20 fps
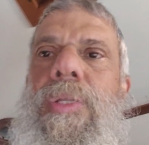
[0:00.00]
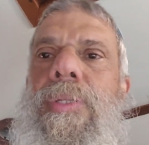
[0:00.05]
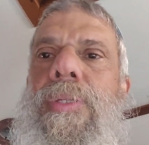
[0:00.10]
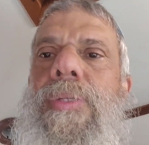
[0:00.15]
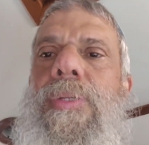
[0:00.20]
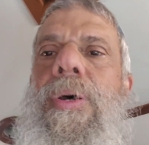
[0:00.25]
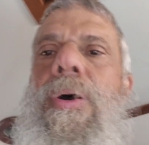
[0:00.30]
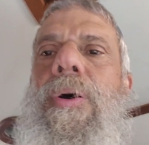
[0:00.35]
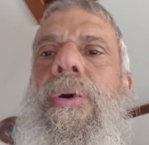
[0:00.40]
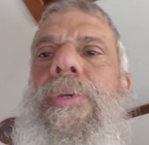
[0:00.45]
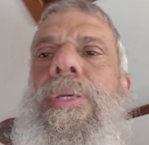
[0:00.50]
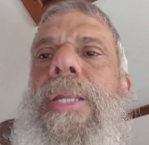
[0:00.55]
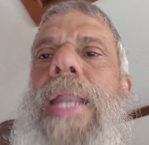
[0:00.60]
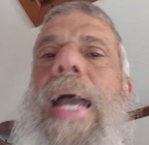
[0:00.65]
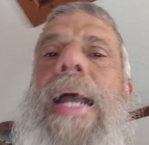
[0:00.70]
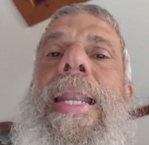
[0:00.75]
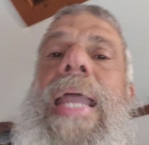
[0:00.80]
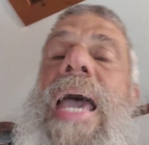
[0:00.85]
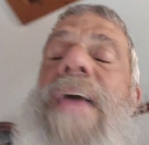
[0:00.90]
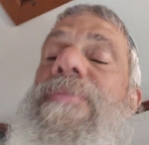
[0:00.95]
So you're
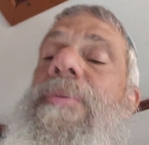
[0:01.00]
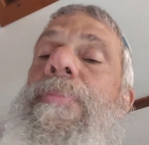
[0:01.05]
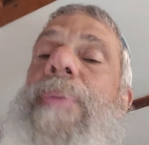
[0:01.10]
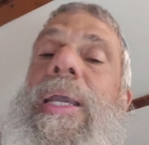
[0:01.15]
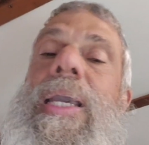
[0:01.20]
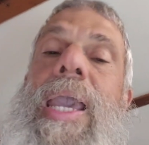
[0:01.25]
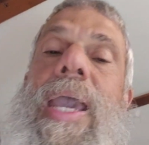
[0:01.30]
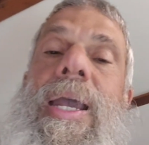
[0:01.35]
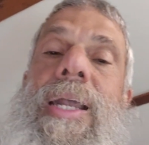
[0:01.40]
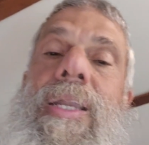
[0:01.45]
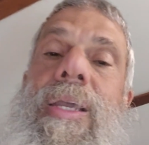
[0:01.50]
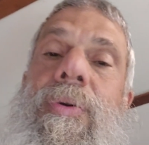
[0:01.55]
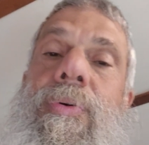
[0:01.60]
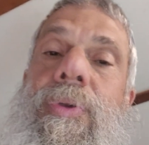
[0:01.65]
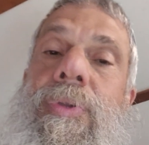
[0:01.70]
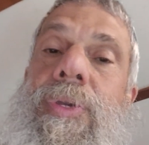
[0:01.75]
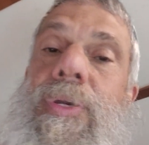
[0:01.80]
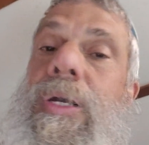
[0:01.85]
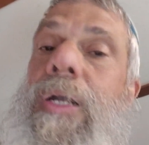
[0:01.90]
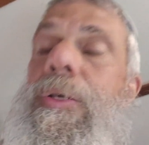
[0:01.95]
not going to have a mechanic
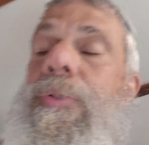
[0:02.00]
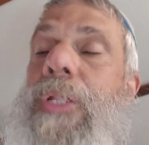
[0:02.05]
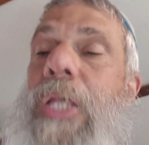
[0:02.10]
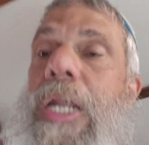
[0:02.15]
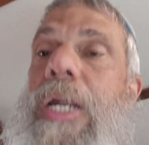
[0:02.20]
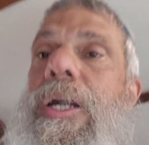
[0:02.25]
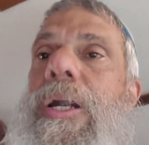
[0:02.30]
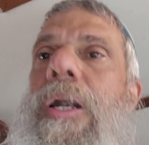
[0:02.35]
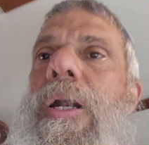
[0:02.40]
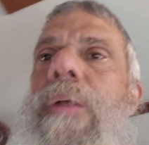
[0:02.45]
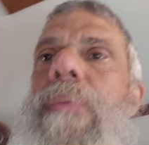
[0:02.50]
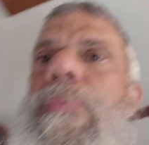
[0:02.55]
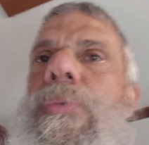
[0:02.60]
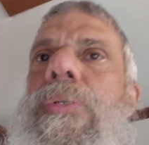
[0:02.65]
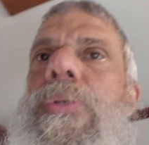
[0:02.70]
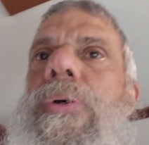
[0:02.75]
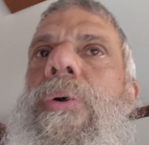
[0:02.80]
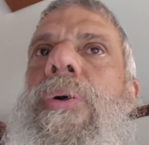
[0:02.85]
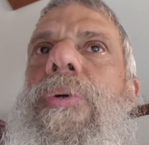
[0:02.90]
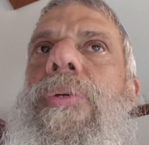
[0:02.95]
when you're out there.
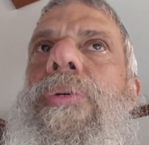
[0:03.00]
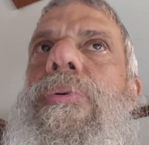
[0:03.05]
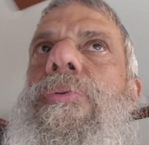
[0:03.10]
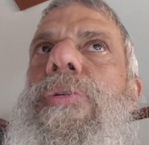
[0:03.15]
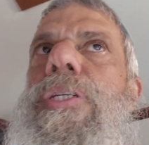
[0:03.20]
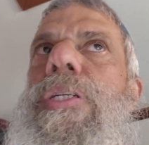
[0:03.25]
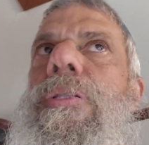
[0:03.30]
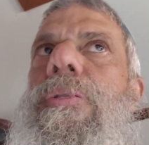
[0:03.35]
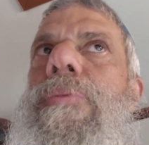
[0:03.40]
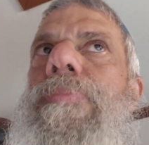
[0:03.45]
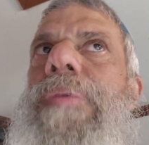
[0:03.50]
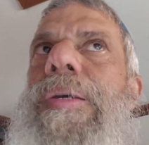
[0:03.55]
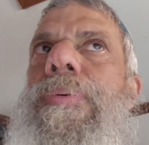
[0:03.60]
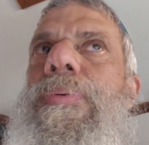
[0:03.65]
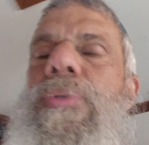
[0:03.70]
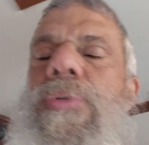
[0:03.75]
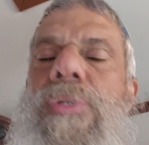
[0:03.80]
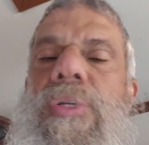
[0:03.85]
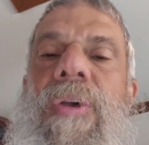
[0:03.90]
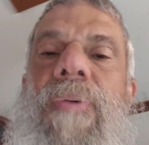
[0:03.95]
So you need to be
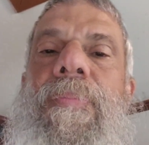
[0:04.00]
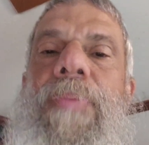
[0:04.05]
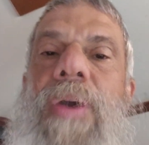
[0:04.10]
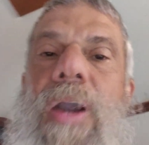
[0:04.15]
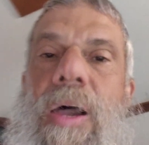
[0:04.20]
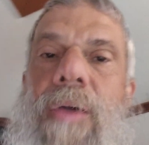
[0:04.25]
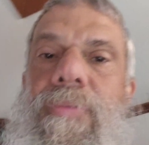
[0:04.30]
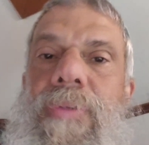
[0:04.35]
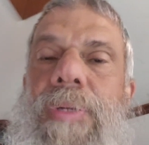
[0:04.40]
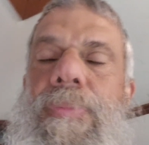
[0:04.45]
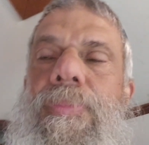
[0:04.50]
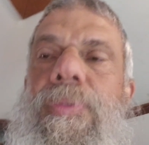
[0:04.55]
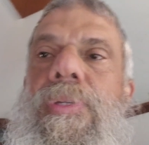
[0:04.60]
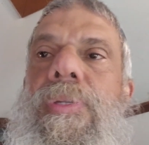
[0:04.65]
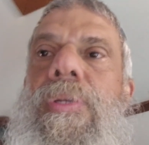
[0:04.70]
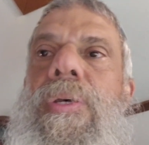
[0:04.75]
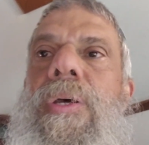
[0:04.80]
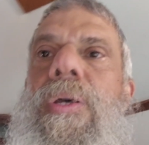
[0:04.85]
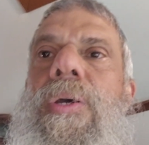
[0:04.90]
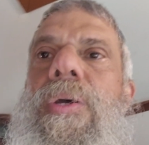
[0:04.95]
able to solve
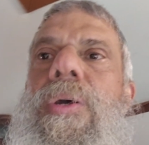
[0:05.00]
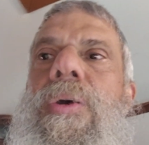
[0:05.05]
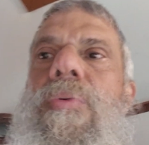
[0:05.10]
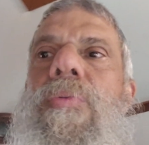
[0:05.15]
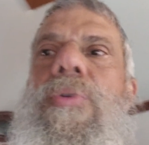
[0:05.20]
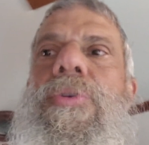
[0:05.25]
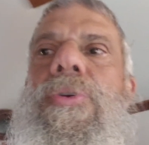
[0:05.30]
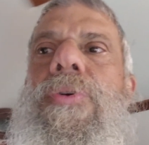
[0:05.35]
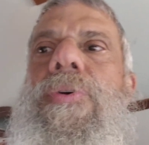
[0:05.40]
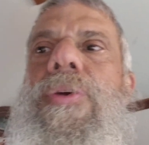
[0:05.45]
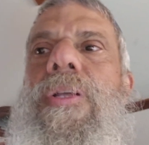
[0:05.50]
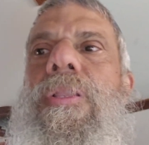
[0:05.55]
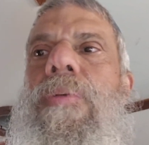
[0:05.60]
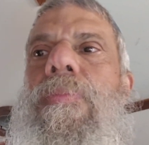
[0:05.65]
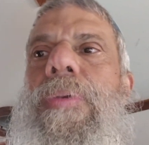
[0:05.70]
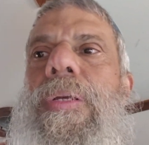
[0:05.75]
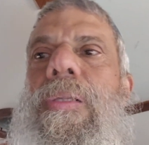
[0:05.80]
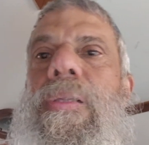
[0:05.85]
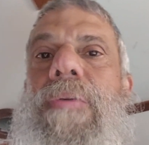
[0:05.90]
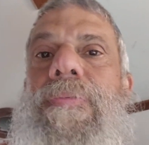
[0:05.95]
problems when you're in the
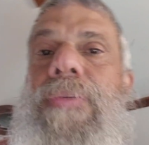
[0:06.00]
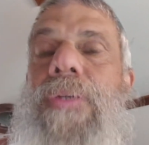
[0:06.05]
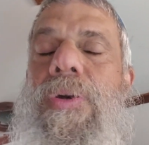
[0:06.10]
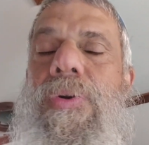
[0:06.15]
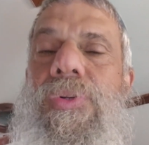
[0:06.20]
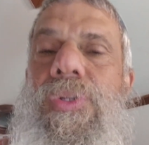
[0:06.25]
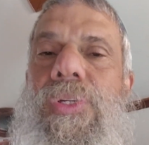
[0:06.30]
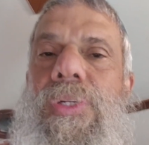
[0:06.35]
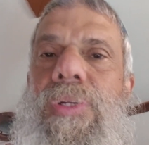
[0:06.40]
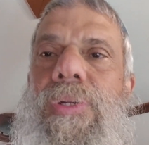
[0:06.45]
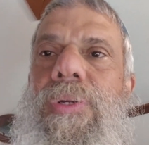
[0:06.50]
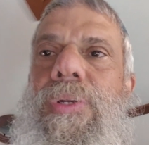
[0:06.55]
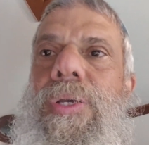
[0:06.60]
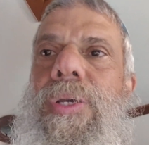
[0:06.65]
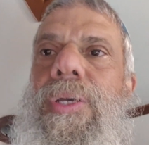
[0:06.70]
middle of the ocean.